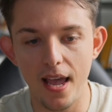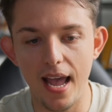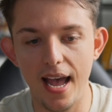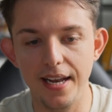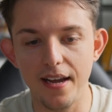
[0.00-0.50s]

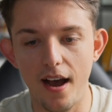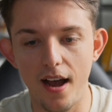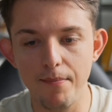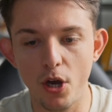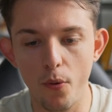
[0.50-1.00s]
And
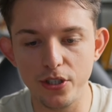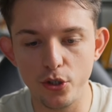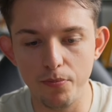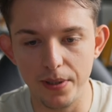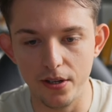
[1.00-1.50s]
I'm going
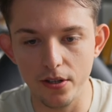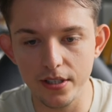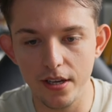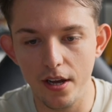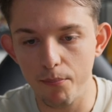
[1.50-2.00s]
to
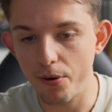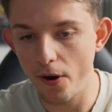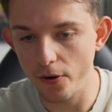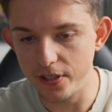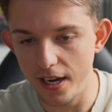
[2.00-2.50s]
build
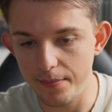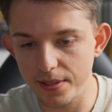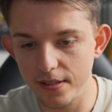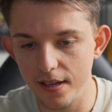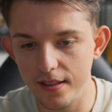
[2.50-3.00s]

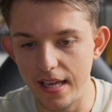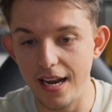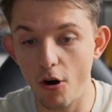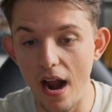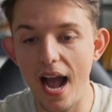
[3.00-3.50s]
prototypes
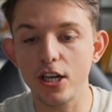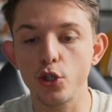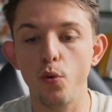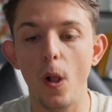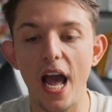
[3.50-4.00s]
that are
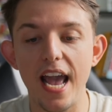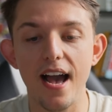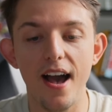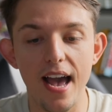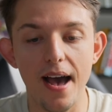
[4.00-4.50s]
actual
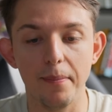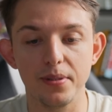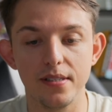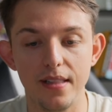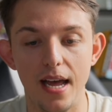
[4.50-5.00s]
AI
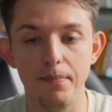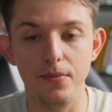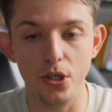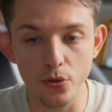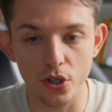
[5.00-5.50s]
apps
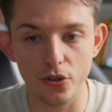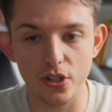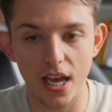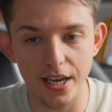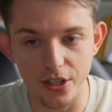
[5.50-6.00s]
that
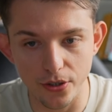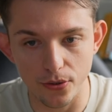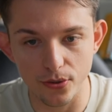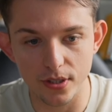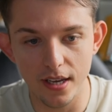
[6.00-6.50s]
users can
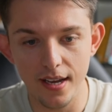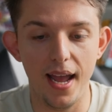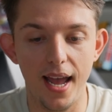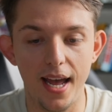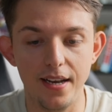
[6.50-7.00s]
use.
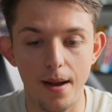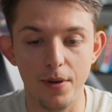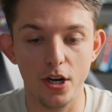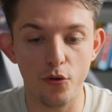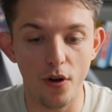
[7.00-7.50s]
And
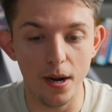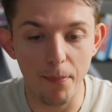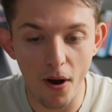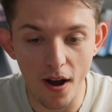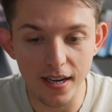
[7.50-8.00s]
I'm going to create a
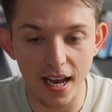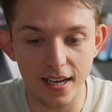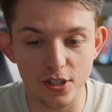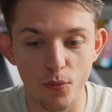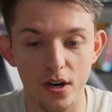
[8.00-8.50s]

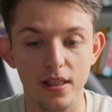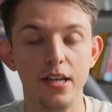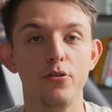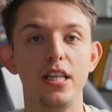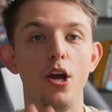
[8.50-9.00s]
podcast where
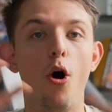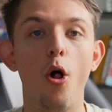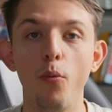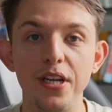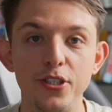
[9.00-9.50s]
literally
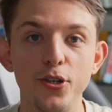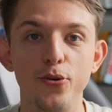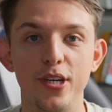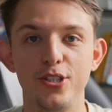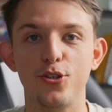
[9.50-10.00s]
all we
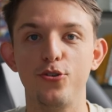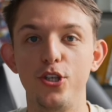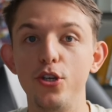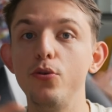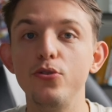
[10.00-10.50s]
do is
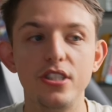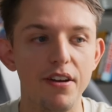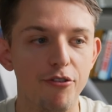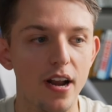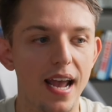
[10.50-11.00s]
use
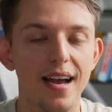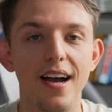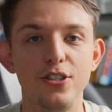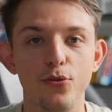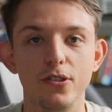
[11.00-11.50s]
different
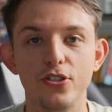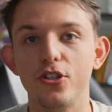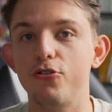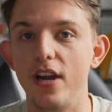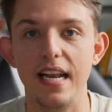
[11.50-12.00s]
AI tools
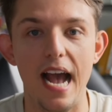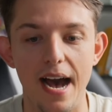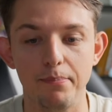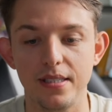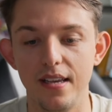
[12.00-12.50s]
to create
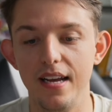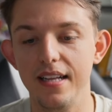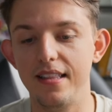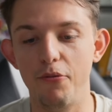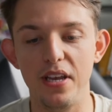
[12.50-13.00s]
apps
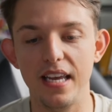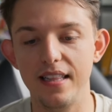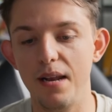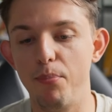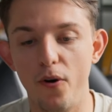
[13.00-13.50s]
that we
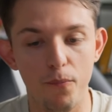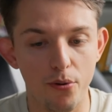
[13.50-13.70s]
can then put